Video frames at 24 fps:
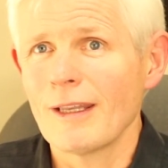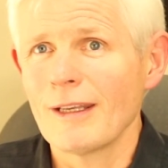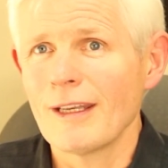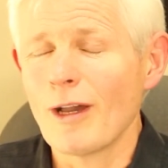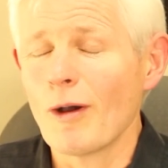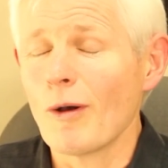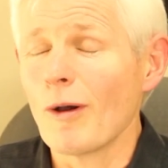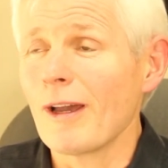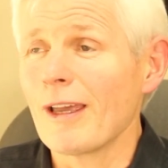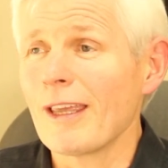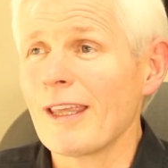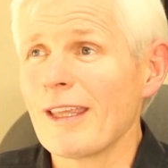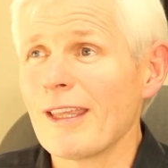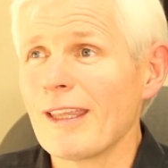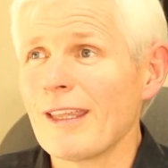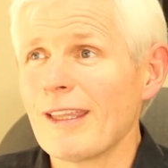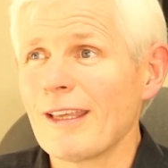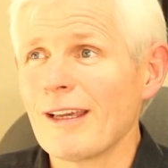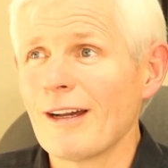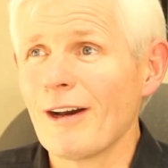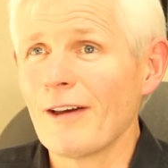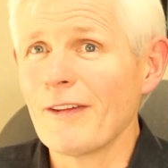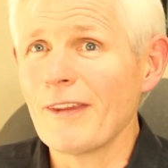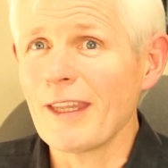Now,
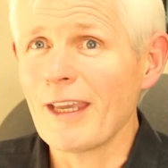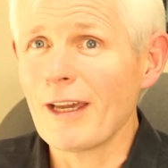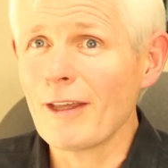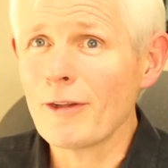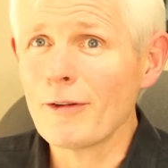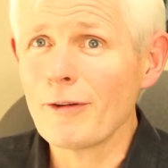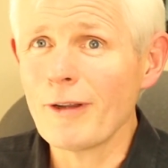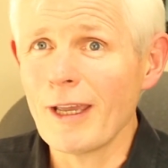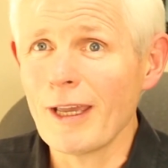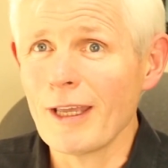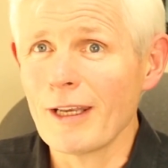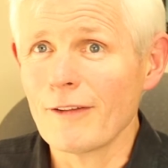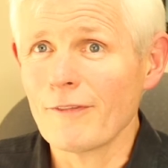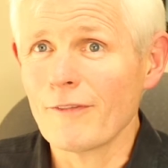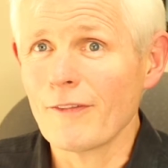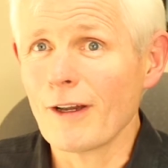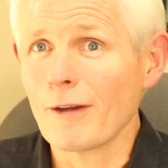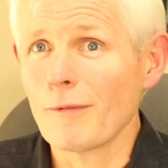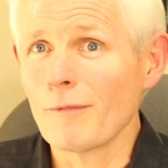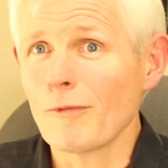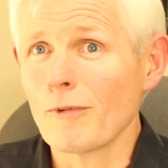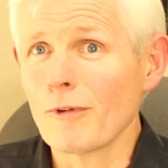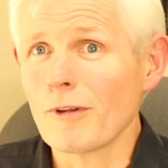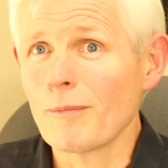on the other hand, if
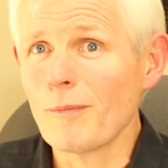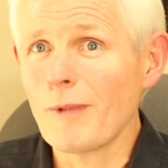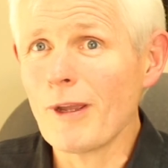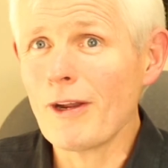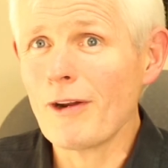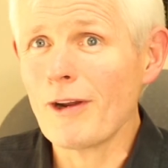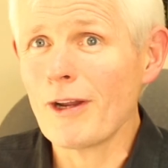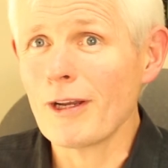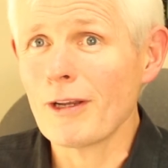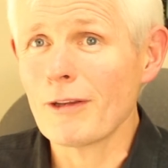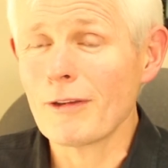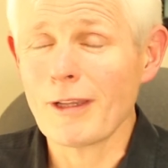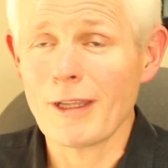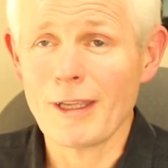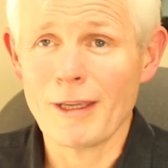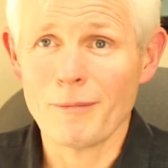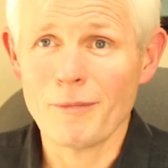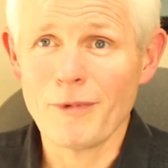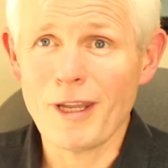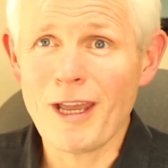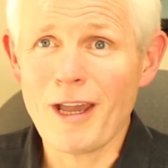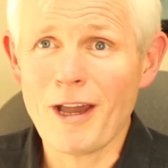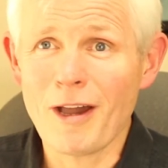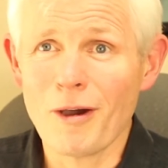I was married as I
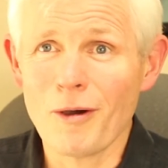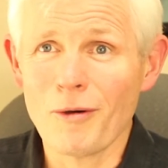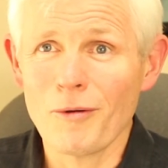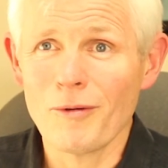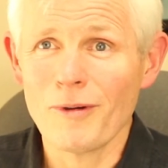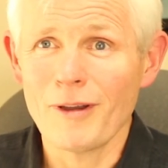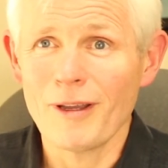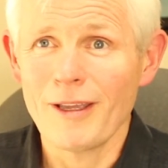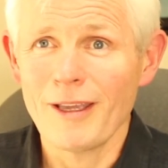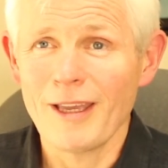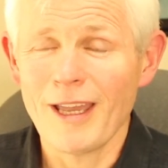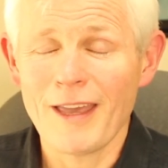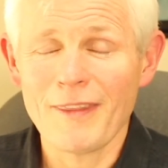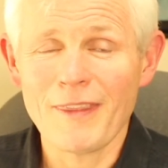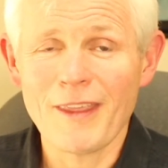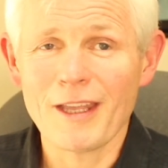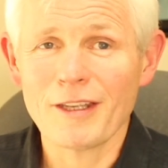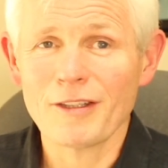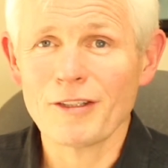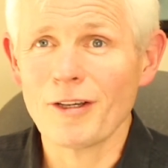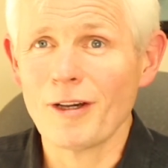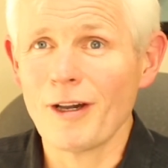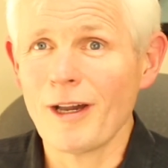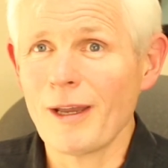am now, at
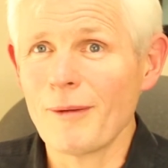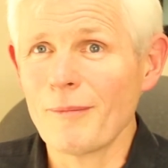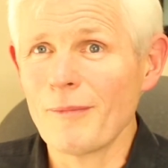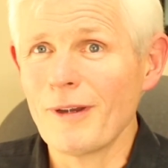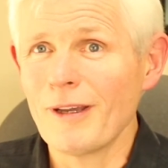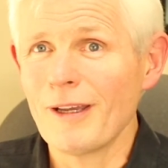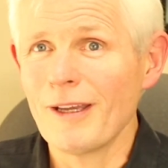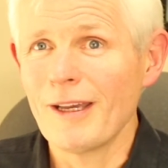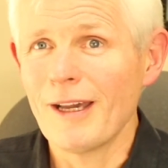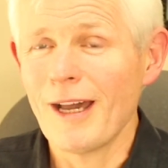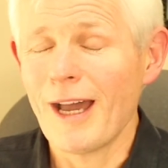that time,